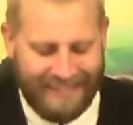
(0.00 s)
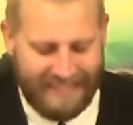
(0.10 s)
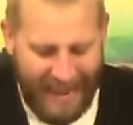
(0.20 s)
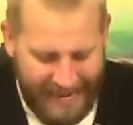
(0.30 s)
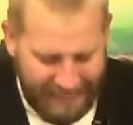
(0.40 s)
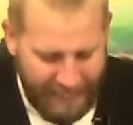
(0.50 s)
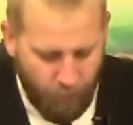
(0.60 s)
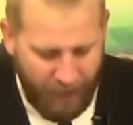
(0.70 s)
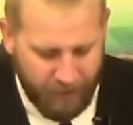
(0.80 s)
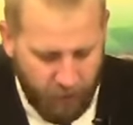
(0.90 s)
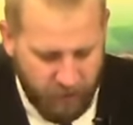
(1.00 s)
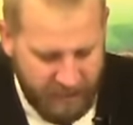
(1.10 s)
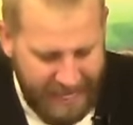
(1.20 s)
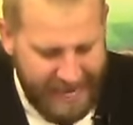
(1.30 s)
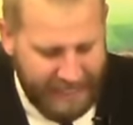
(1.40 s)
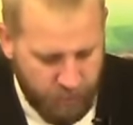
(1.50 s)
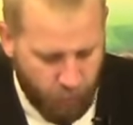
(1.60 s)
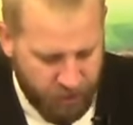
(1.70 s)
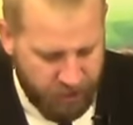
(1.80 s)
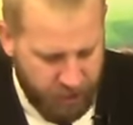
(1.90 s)
daily whether those things
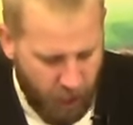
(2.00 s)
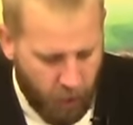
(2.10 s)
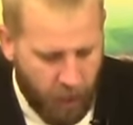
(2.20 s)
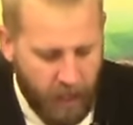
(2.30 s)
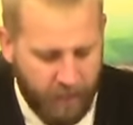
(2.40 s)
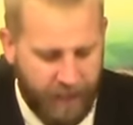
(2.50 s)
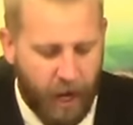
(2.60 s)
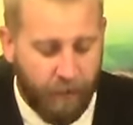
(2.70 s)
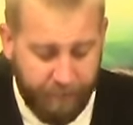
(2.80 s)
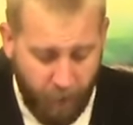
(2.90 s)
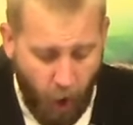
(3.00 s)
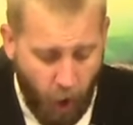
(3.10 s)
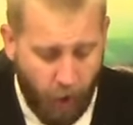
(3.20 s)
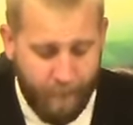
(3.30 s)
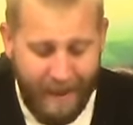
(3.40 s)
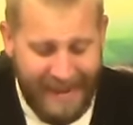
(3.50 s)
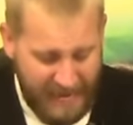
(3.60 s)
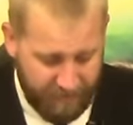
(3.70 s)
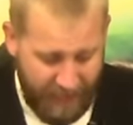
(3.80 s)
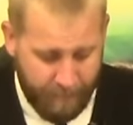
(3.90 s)
were so. Therefore,
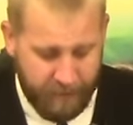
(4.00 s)
many of them